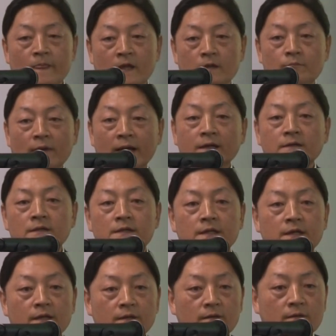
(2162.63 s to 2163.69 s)
in my
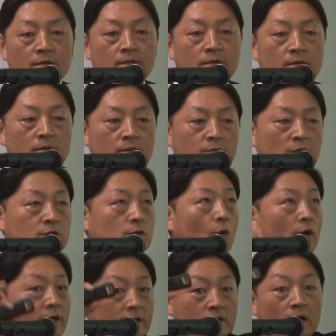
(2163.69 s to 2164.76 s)
clinic, because I
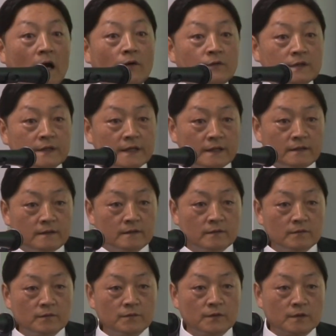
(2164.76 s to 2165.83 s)
already grounded it
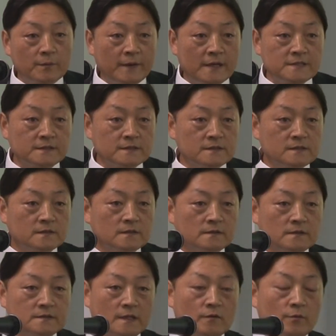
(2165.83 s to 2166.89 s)
for the patients,
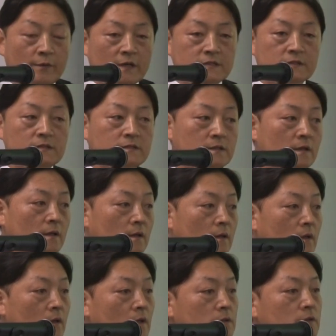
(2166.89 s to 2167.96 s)
psycho patients,
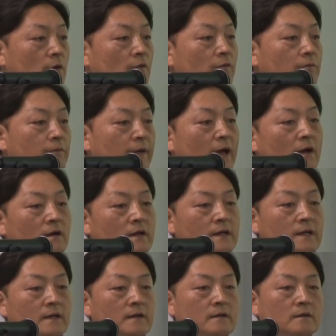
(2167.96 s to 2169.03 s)
so
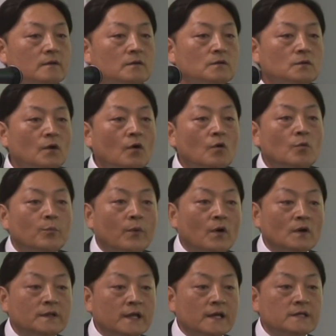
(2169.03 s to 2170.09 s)
fairly low
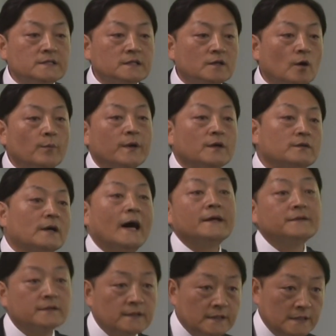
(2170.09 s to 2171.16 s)
voltage compared to
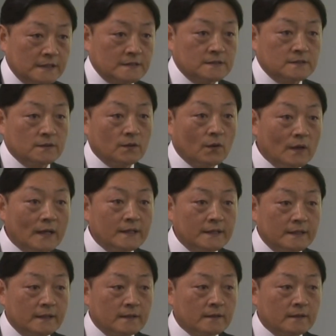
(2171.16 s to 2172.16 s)
other clinics already.